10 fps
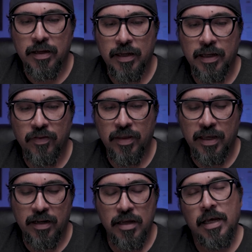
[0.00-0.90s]
And
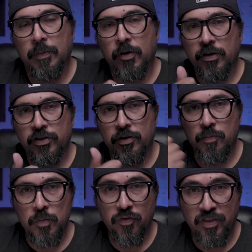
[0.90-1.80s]
then I'm going to move